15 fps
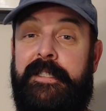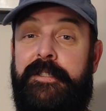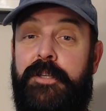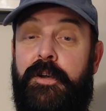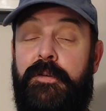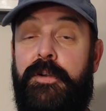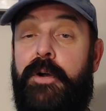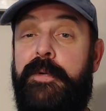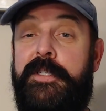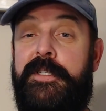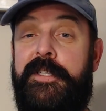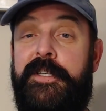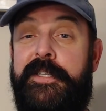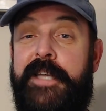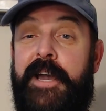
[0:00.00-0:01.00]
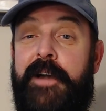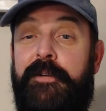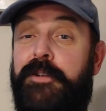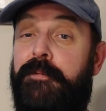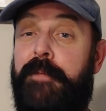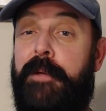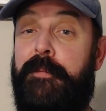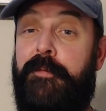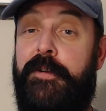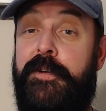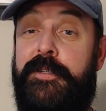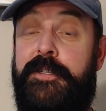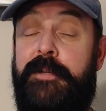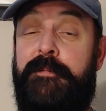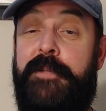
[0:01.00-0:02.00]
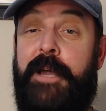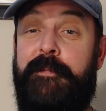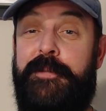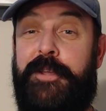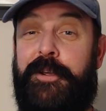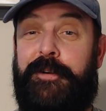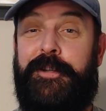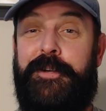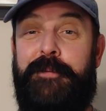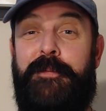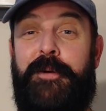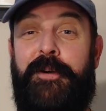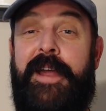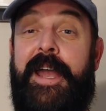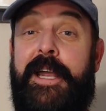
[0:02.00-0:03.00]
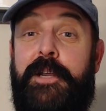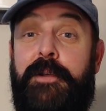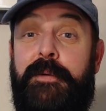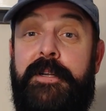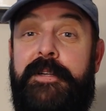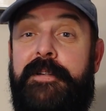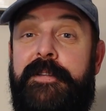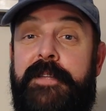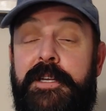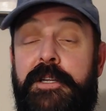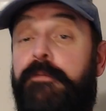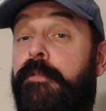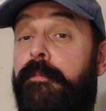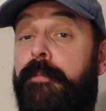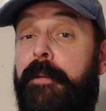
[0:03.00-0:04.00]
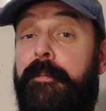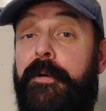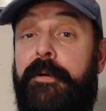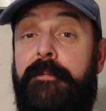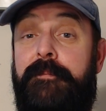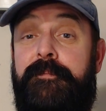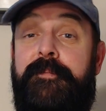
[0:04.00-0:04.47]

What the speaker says: don't always discount your memories. Sometimes they're a little more accurate than you remember.